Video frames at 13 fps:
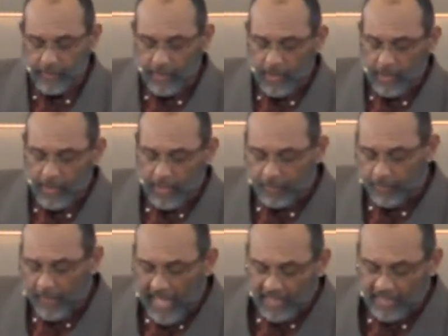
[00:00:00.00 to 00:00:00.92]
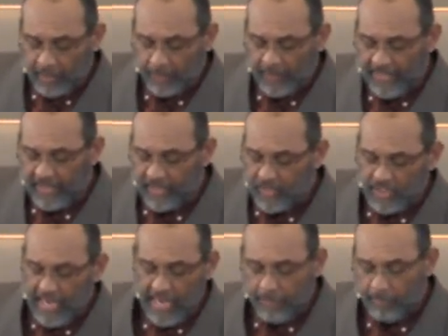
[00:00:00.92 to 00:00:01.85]
could possibly
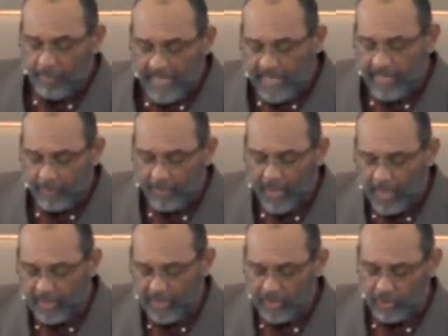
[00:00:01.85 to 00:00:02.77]
escape being punished.